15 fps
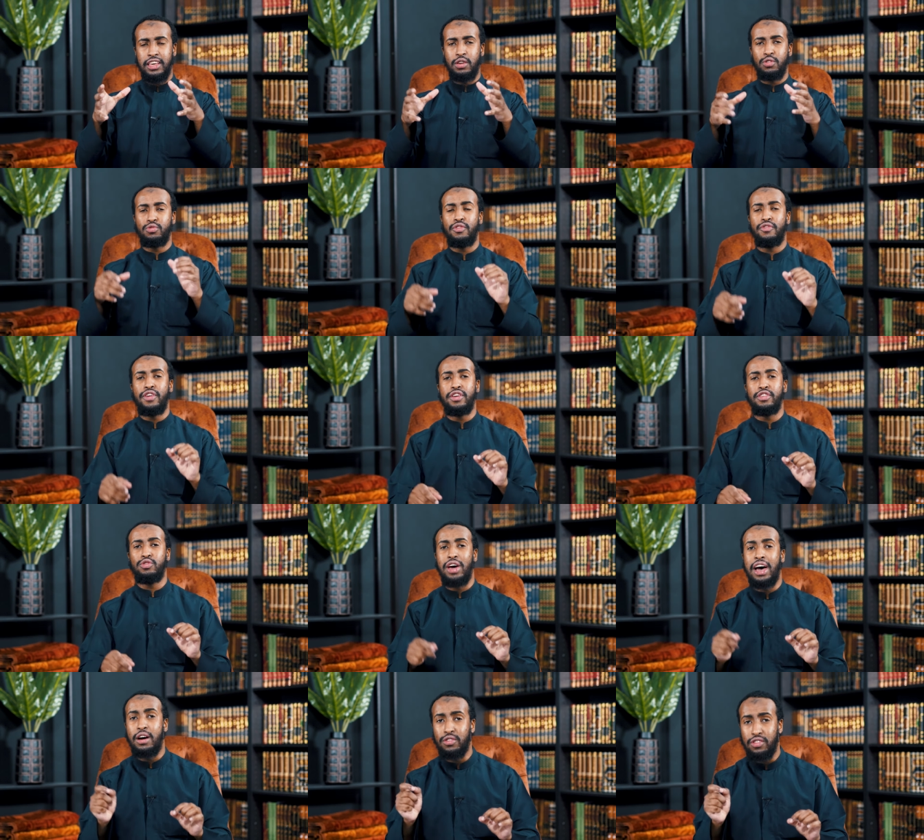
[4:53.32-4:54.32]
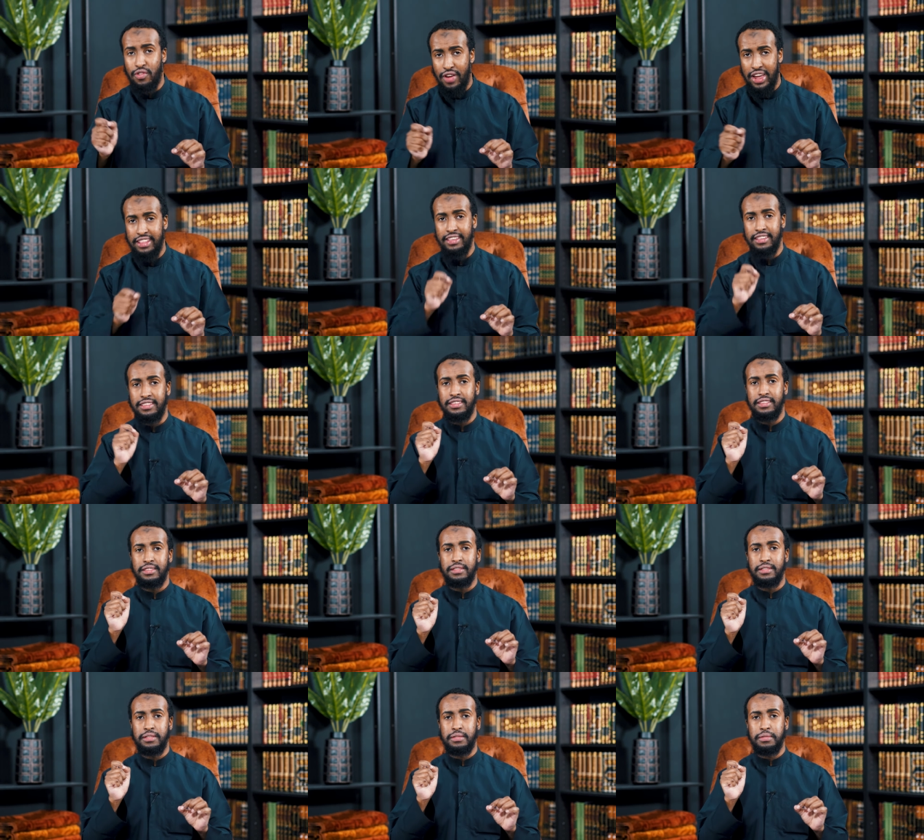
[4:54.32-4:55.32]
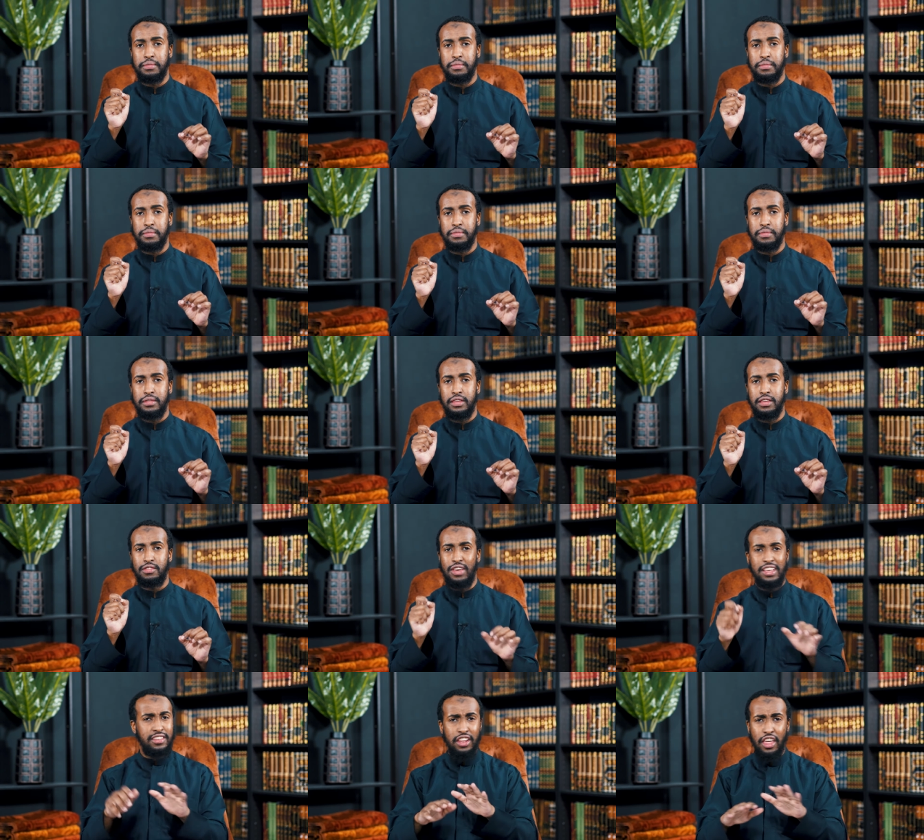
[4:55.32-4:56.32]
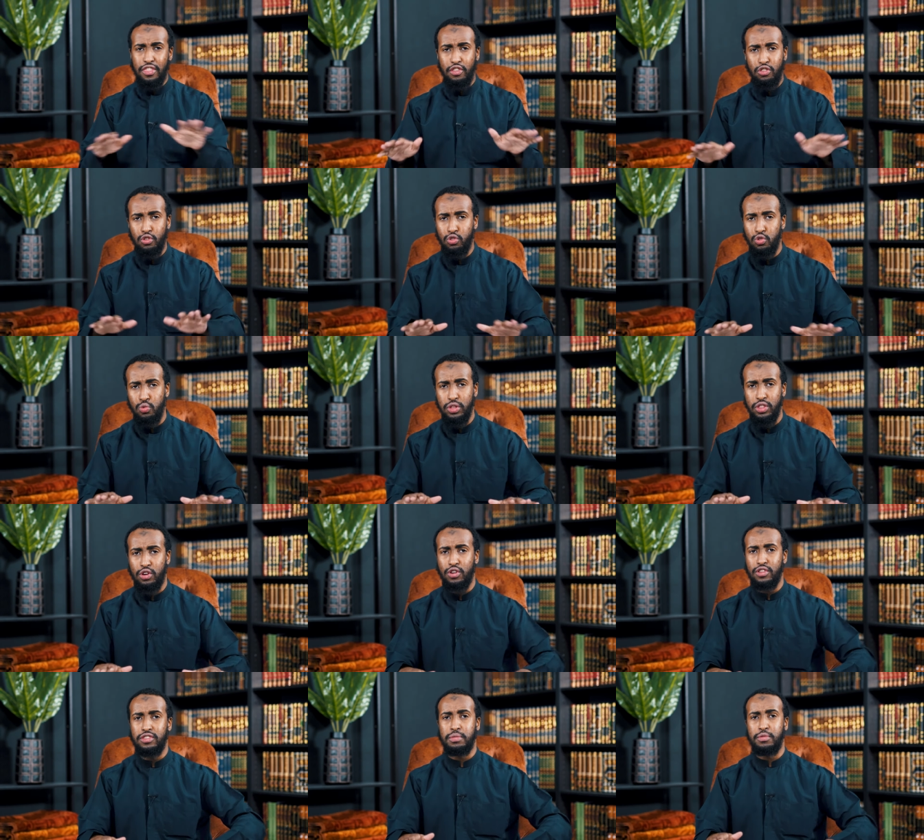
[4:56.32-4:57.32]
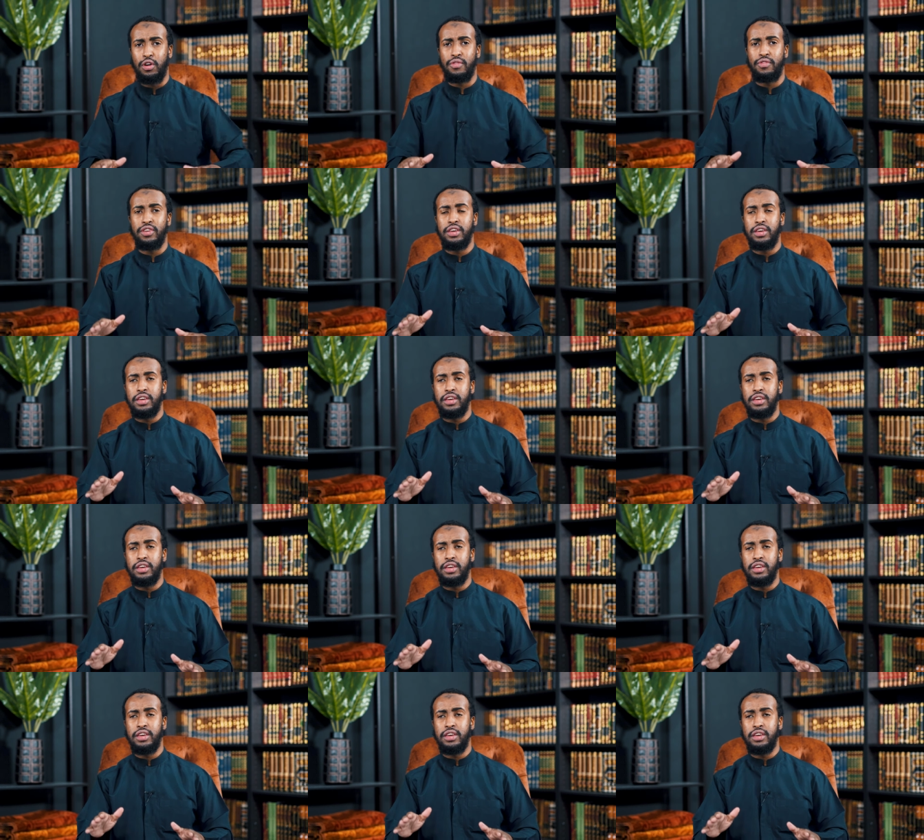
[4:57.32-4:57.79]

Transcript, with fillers: it was referring to how to write it. So it has nothing to do with the concept of